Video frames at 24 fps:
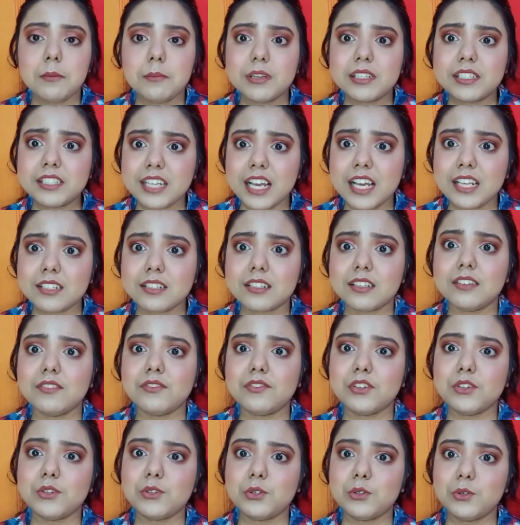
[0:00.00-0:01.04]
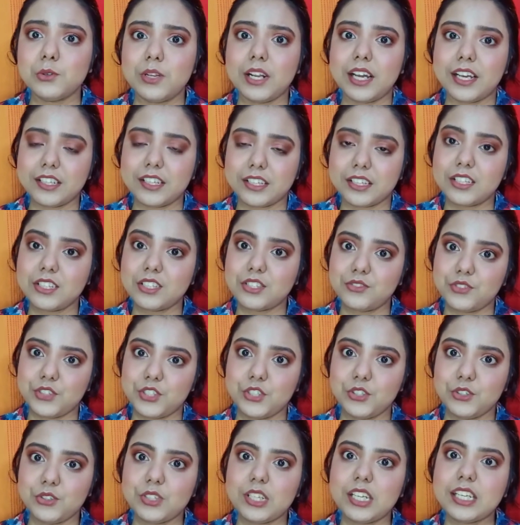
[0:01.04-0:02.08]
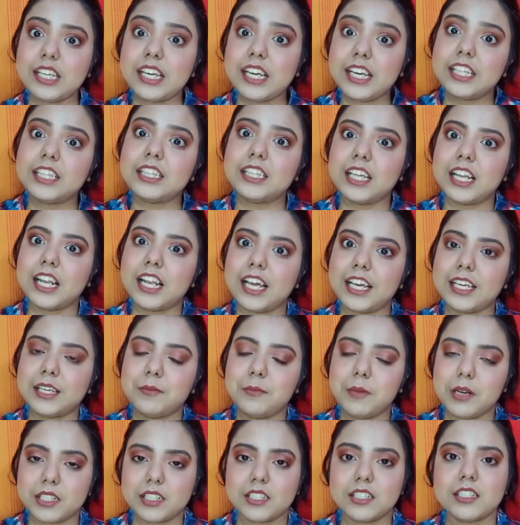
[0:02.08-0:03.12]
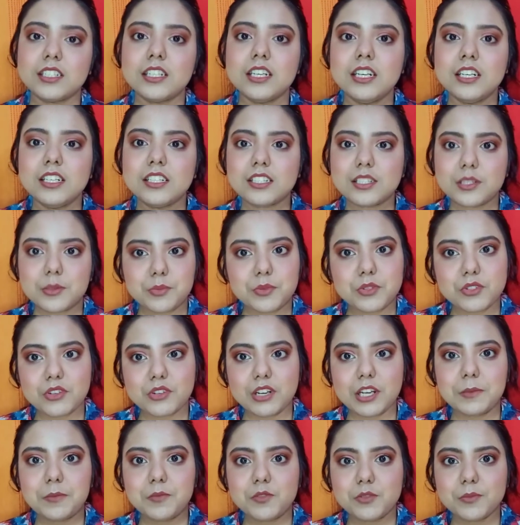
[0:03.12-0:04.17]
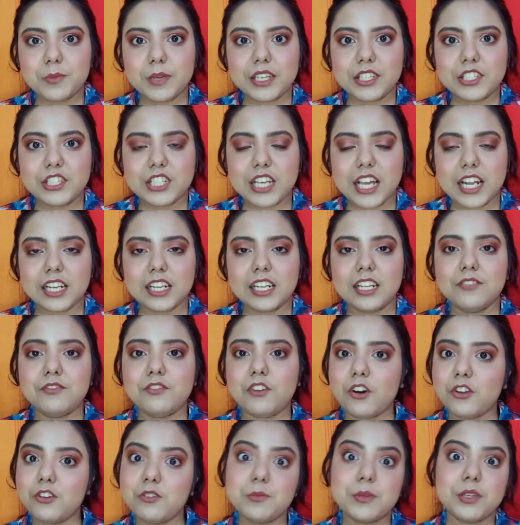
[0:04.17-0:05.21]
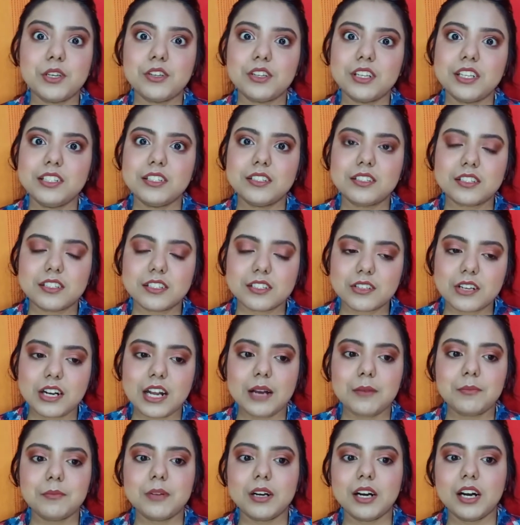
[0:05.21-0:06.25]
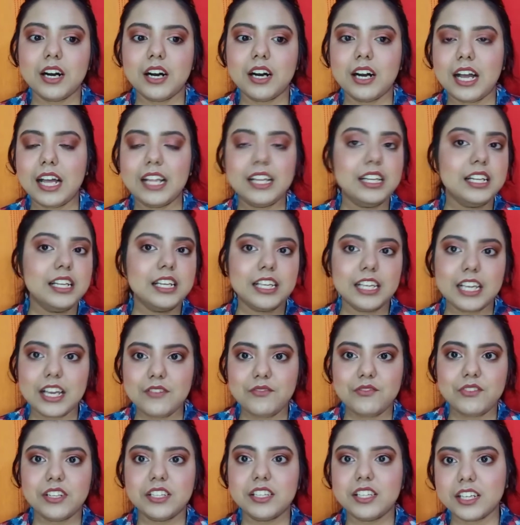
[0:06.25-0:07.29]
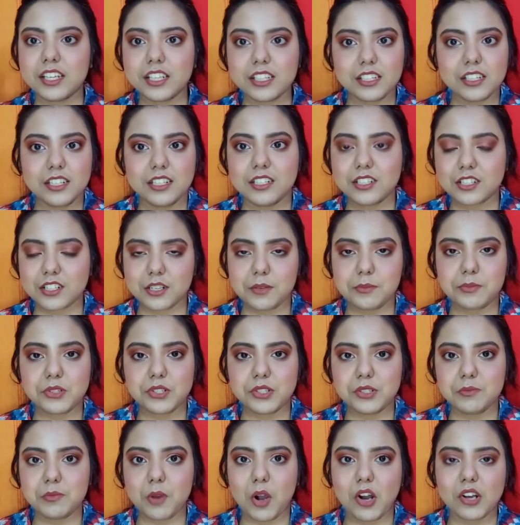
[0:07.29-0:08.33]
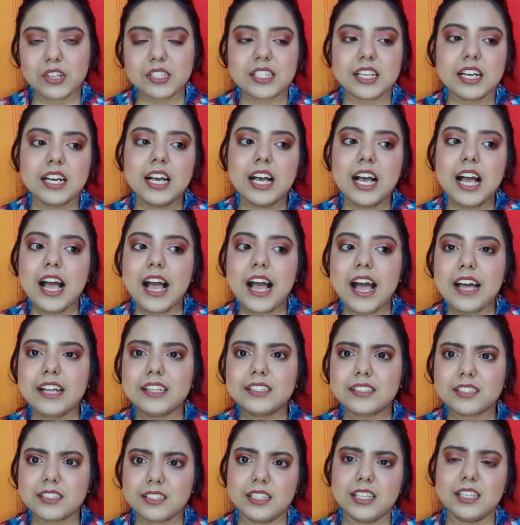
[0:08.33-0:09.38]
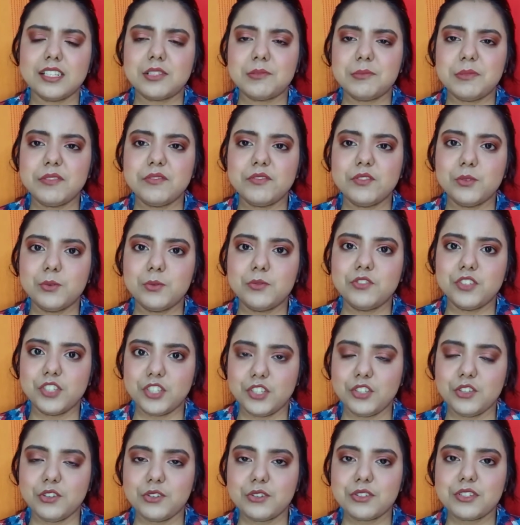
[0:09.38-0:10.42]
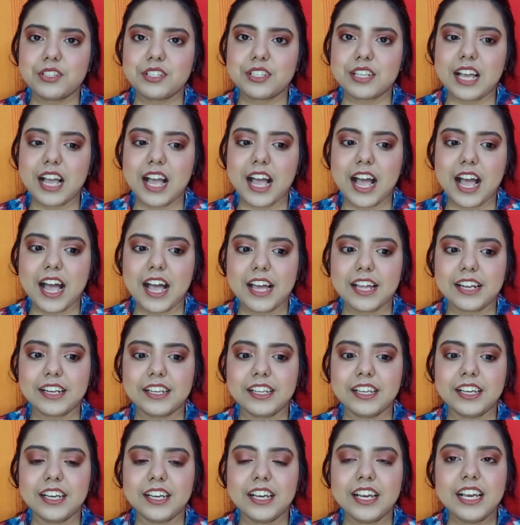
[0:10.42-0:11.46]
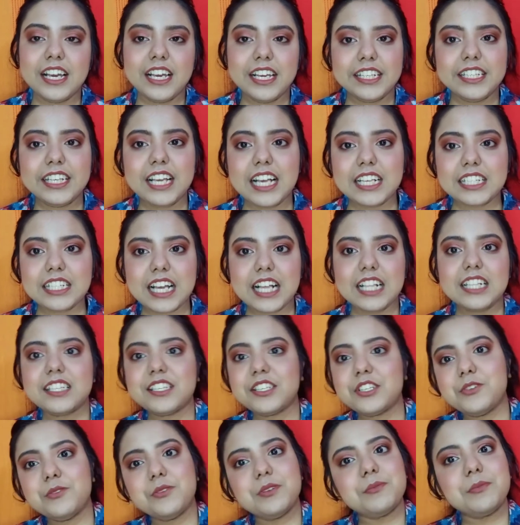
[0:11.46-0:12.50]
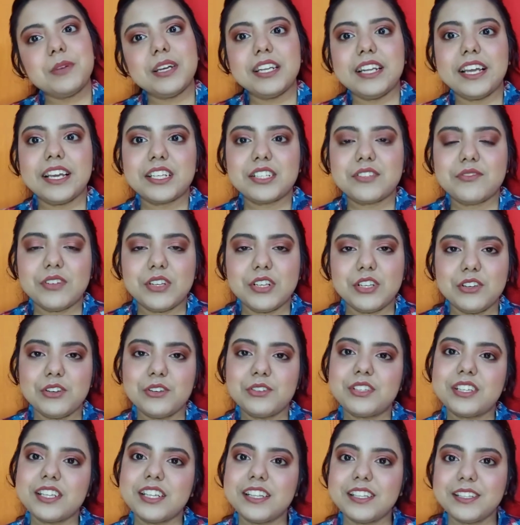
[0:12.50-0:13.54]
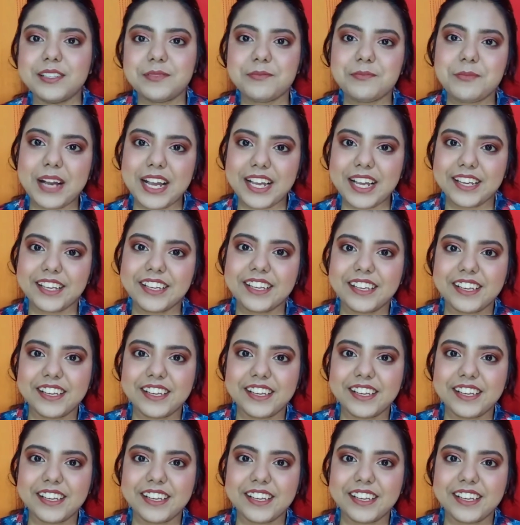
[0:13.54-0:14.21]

But yes, if you do like this video, then hit the like button, subscribe to my channel, follow me on Instagram. I'll link everything in the description box, and suggest me more videos. And yes, I'll see you in my next video. Till then, bye.